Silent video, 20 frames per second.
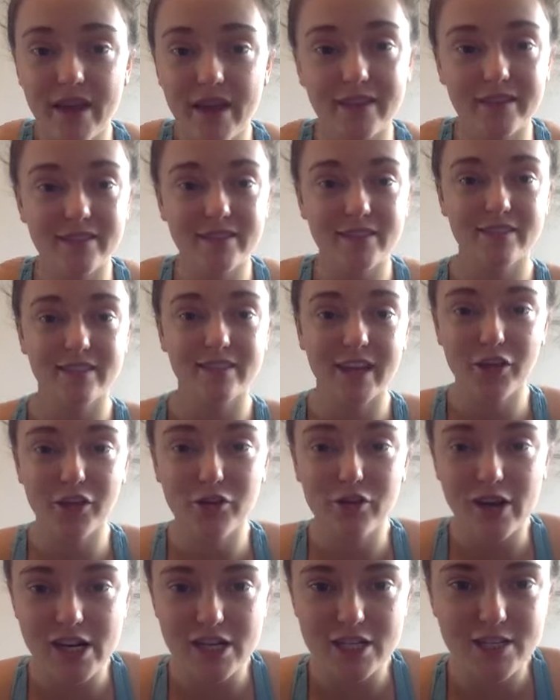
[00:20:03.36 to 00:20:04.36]
and get
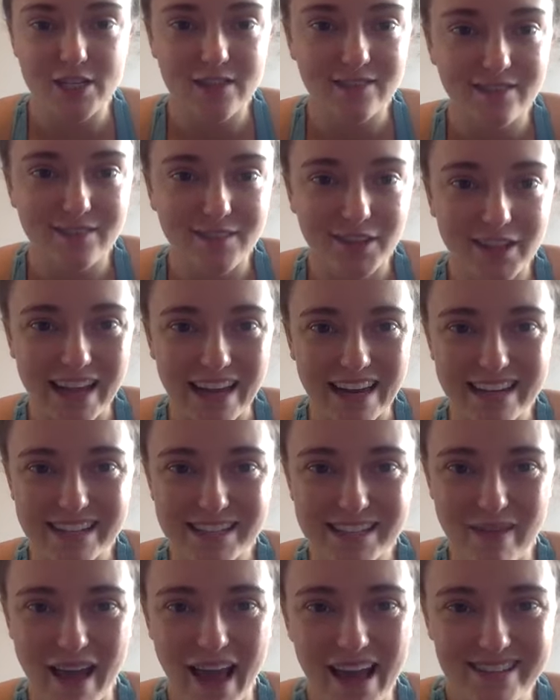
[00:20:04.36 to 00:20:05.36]
you guys getting
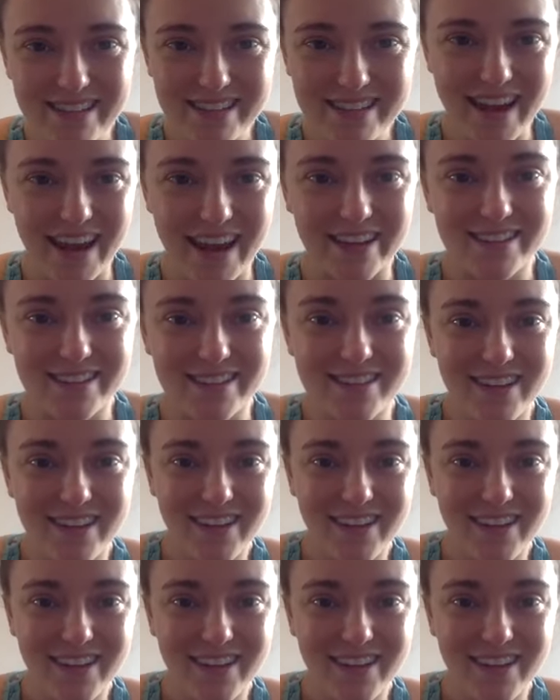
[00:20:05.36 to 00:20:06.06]
some handstands.